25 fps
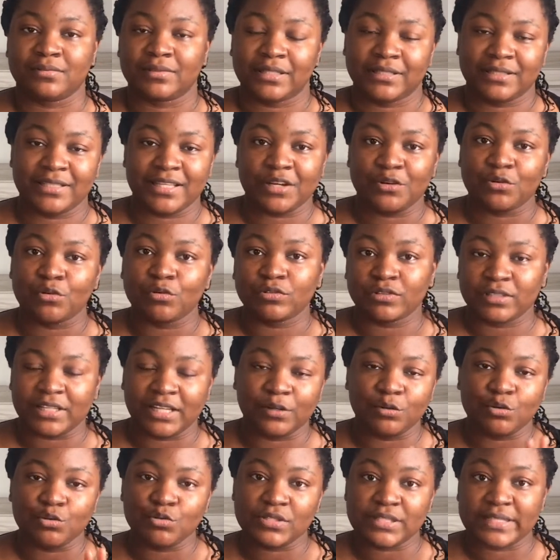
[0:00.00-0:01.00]
they
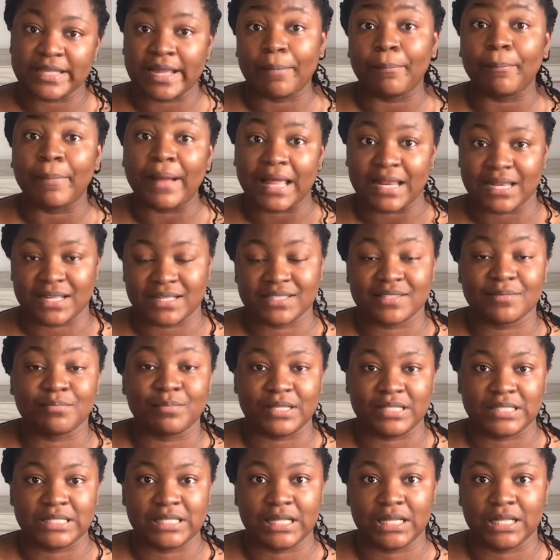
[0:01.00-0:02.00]
lose their balance,
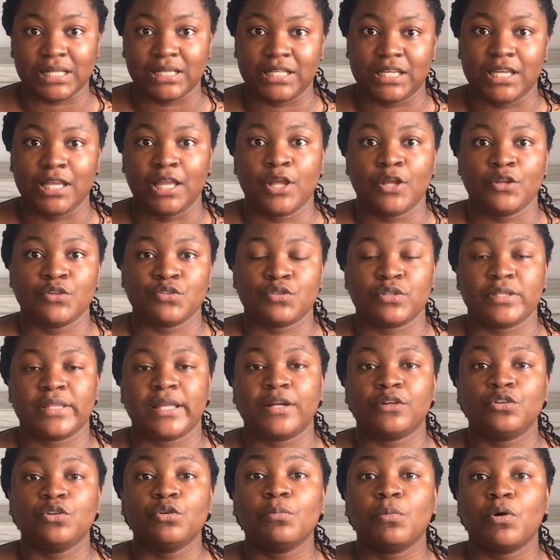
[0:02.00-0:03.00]
basically. So they are
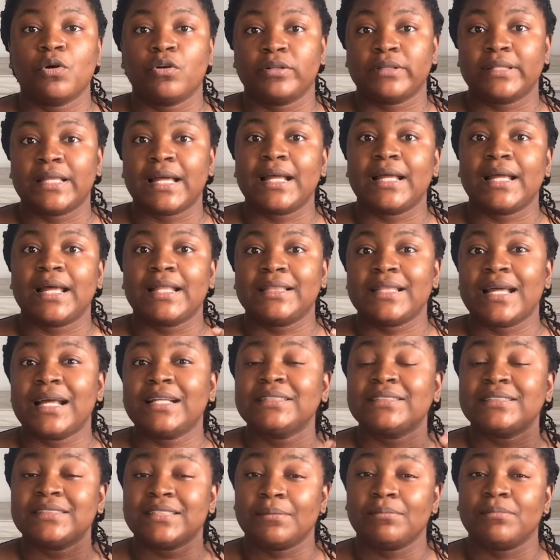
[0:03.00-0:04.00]
no more at that
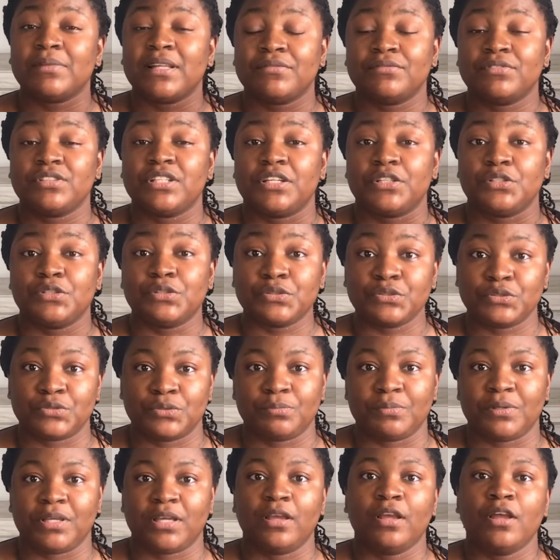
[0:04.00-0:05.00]
same level they used to
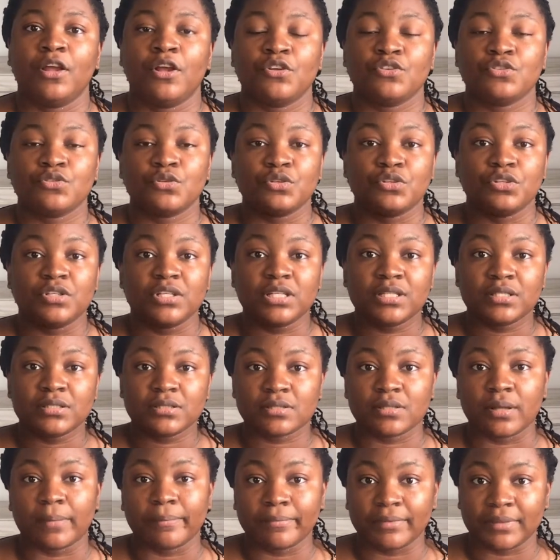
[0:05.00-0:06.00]
be. So you need
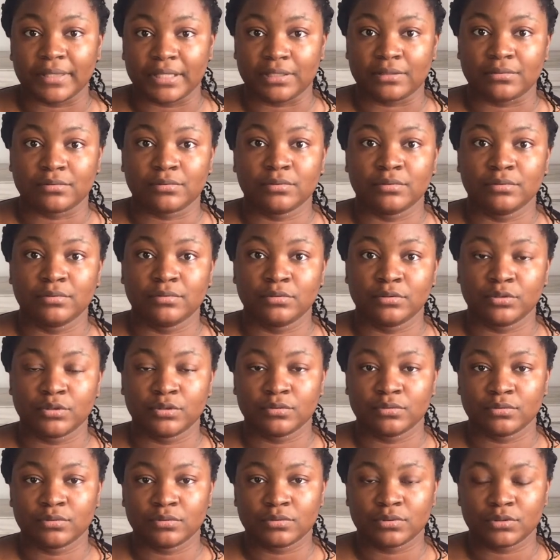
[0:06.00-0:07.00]
something
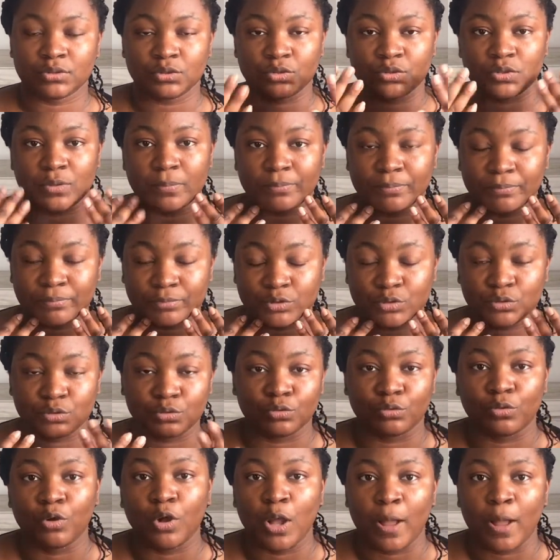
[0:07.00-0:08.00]
to